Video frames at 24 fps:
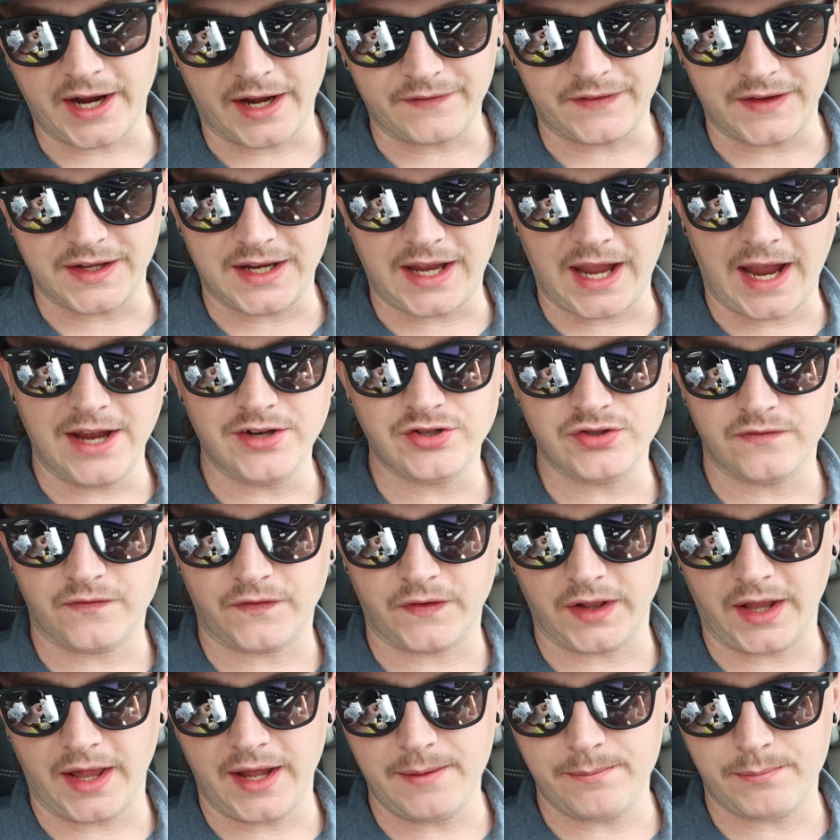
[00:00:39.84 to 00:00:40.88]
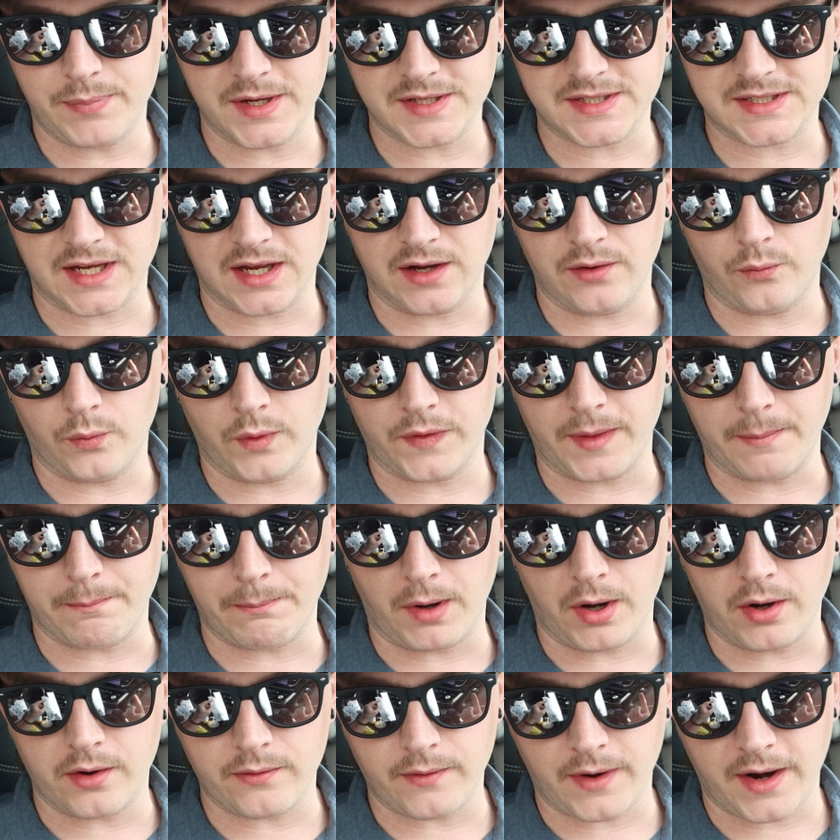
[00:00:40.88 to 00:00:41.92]
got the Cajun Filet biscuit with the
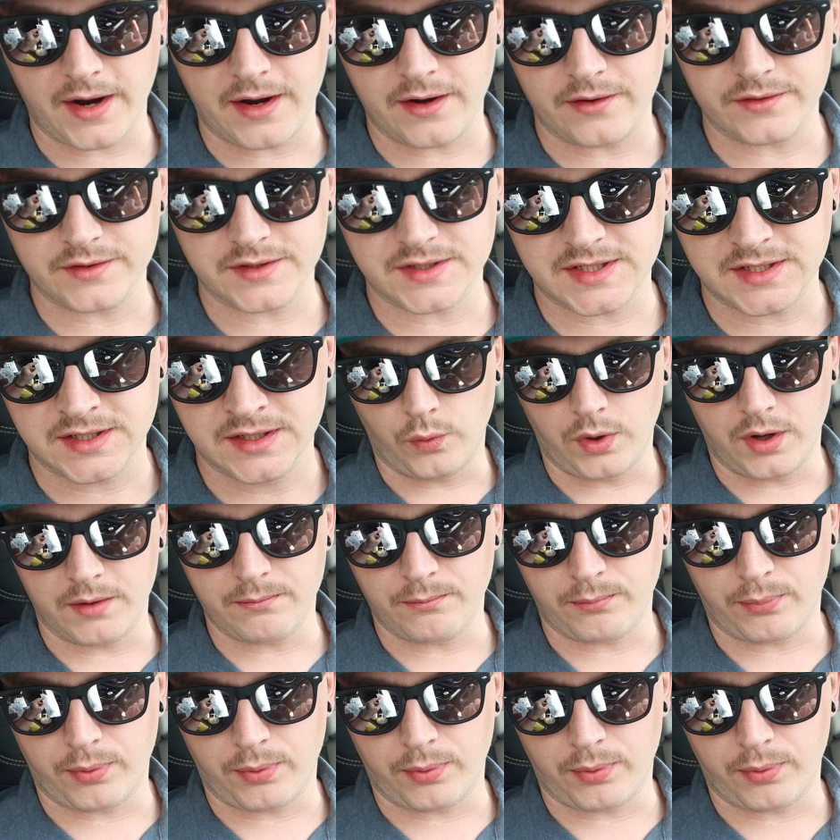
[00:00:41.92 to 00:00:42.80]
bow rounds, one